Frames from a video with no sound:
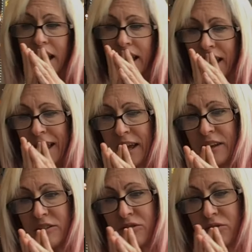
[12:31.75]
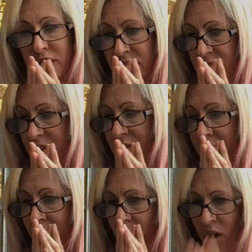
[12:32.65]
And the reason
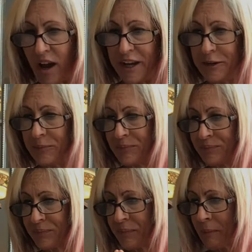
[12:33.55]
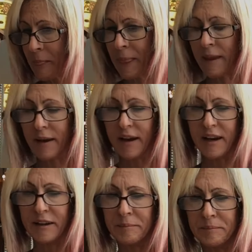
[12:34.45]
why,
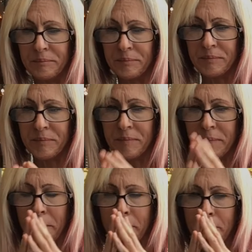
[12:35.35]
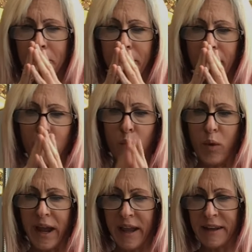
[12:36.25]
um,
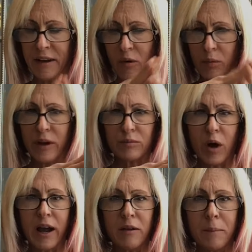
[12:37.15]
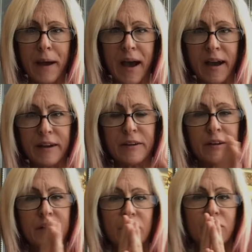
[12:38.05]
when a, a while back,
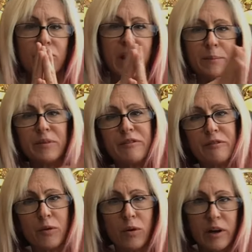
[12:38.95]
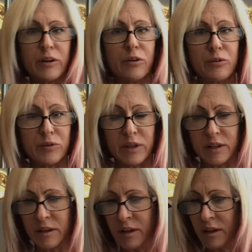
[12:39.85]
right before COVID,
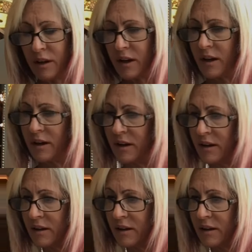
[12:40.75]
uh,